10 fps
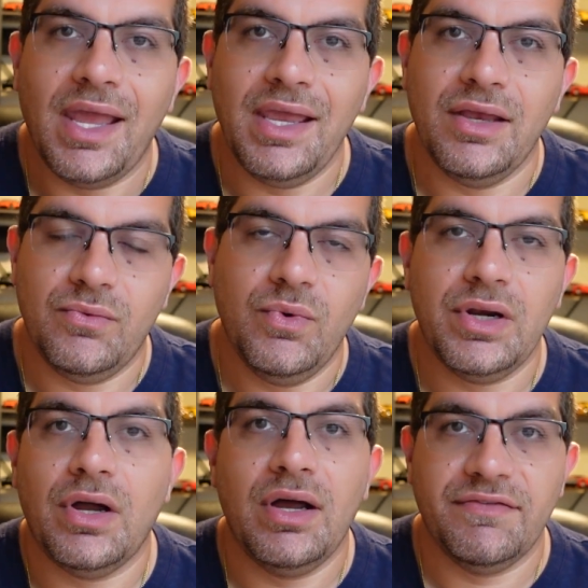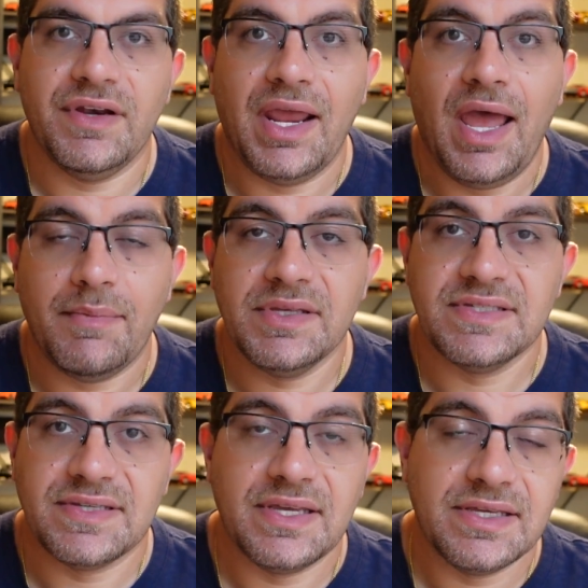And what often
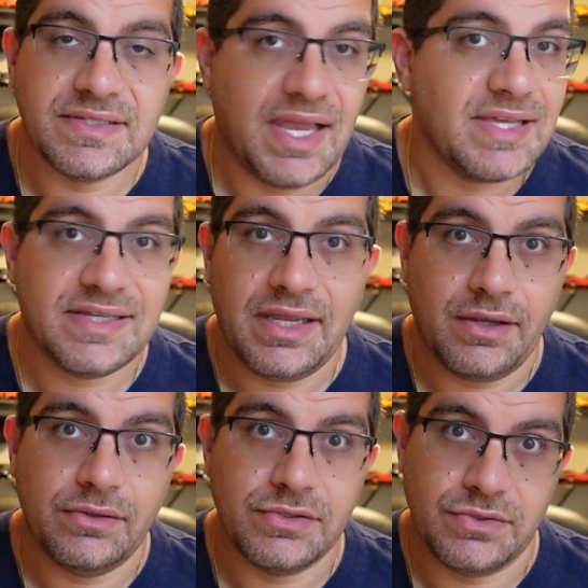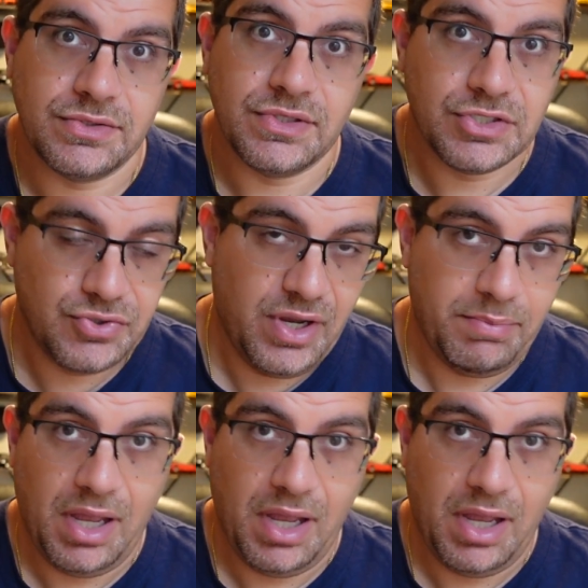happens is as I get closer to the trip,